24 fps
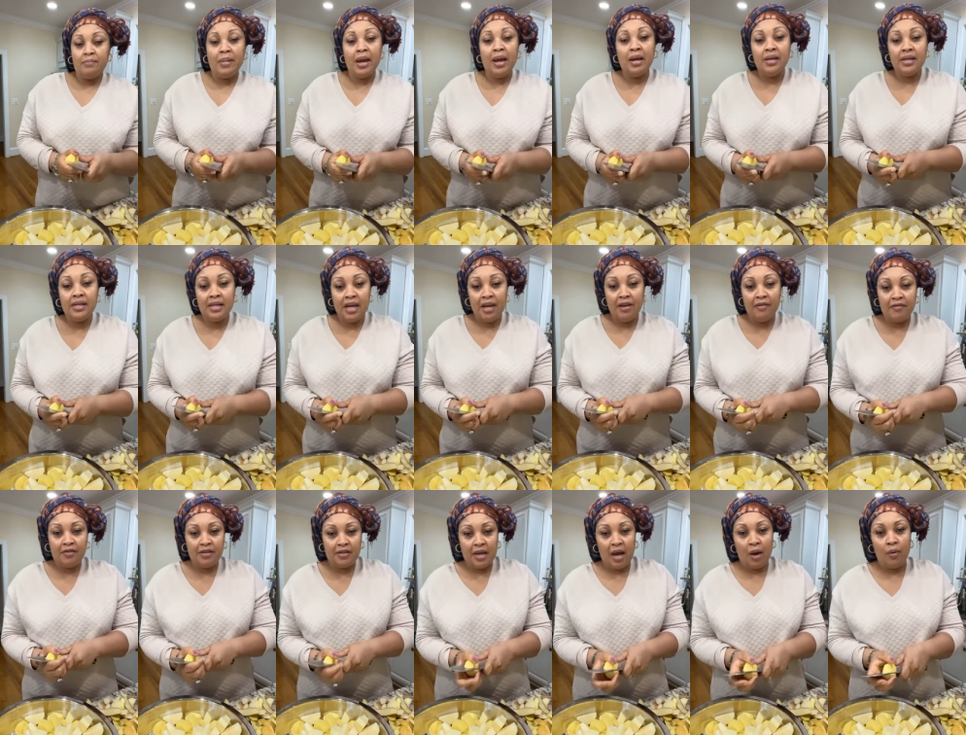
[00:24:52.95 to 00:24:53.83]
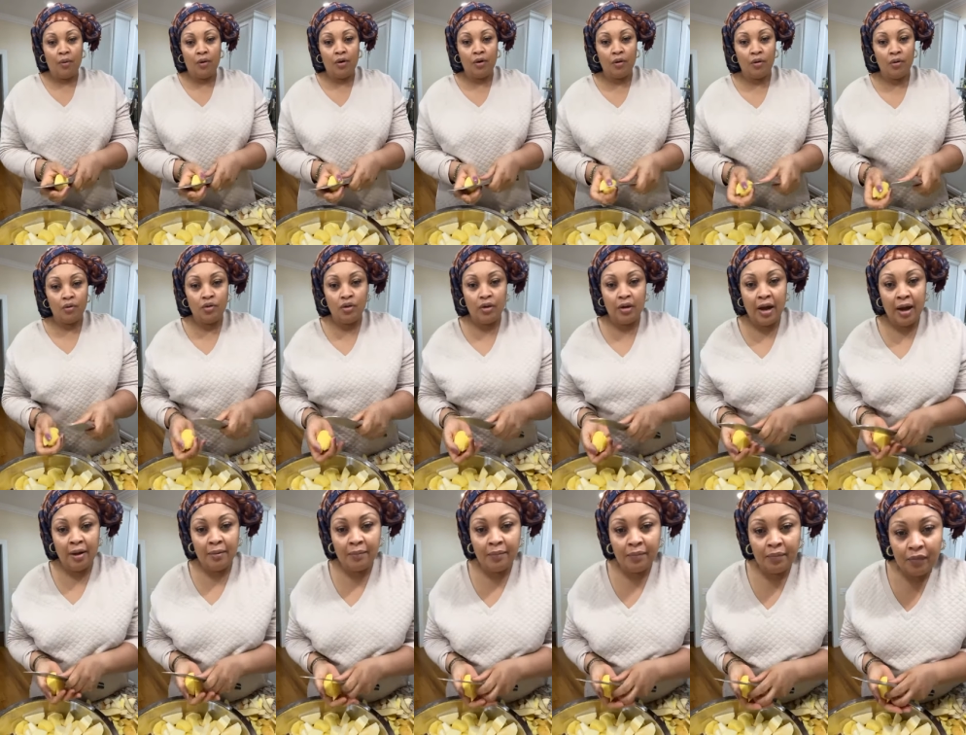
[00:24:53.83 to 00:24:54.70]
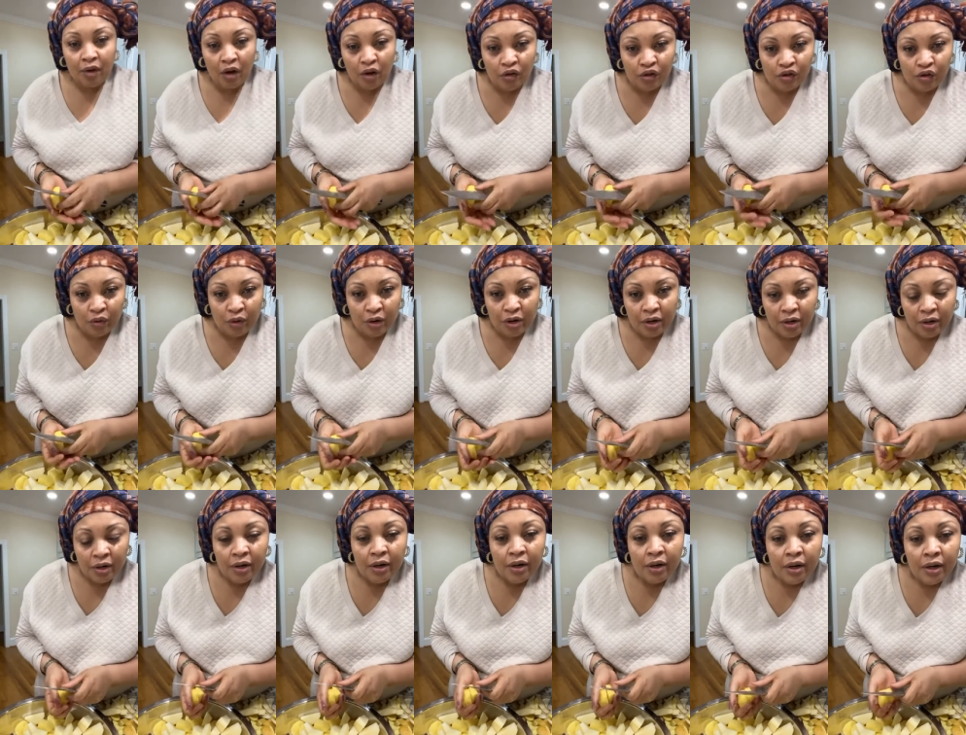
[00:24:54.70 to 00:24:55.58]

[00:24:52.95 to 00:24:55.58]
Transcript: Beldives. I want to go to that country.